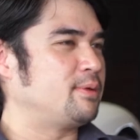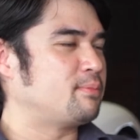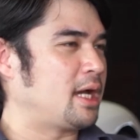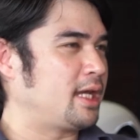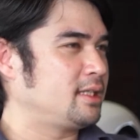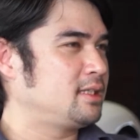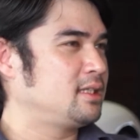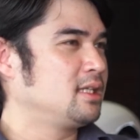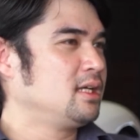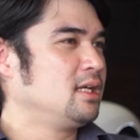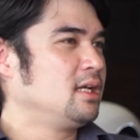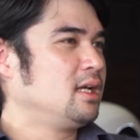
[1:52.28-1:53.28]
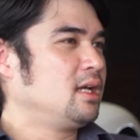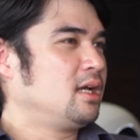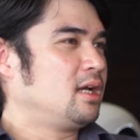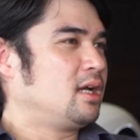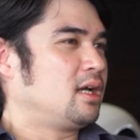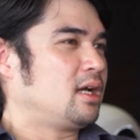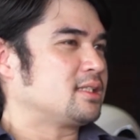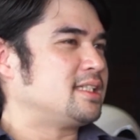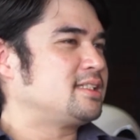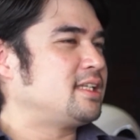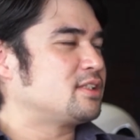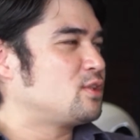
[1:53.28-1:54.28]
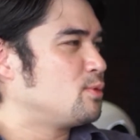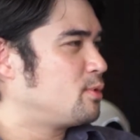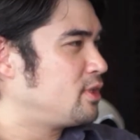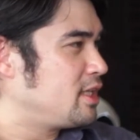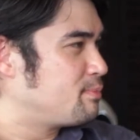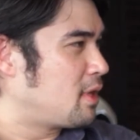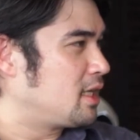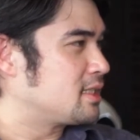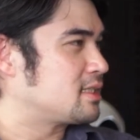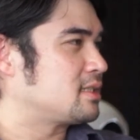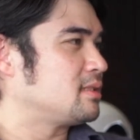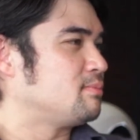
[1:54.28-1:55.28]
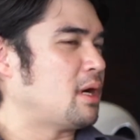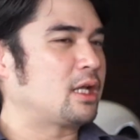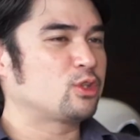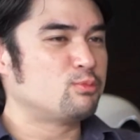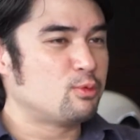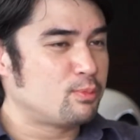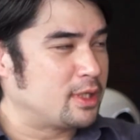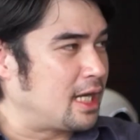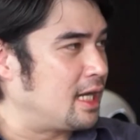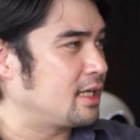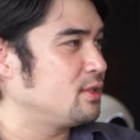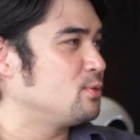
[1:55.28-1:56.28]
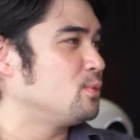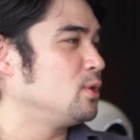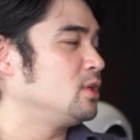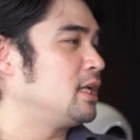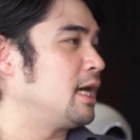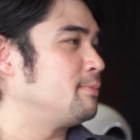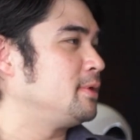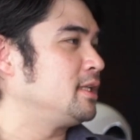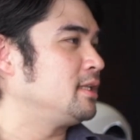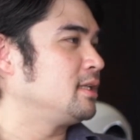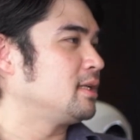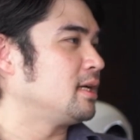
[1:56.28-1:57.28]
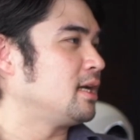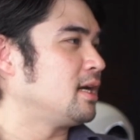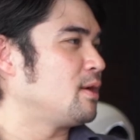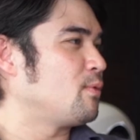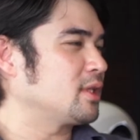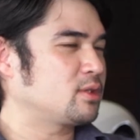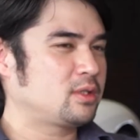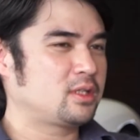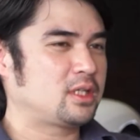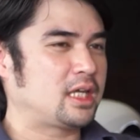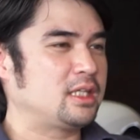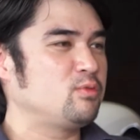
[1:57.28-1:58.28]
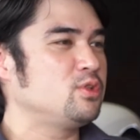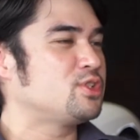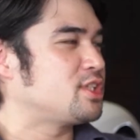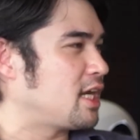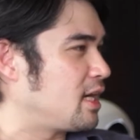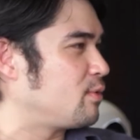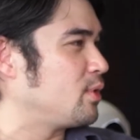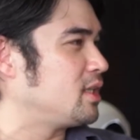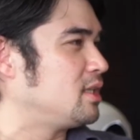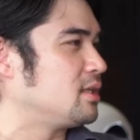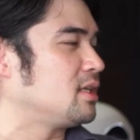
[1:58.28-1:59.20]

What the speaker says: in mind, since there's no more rebars, baka tumumba na lang yung wall namin. What can you share with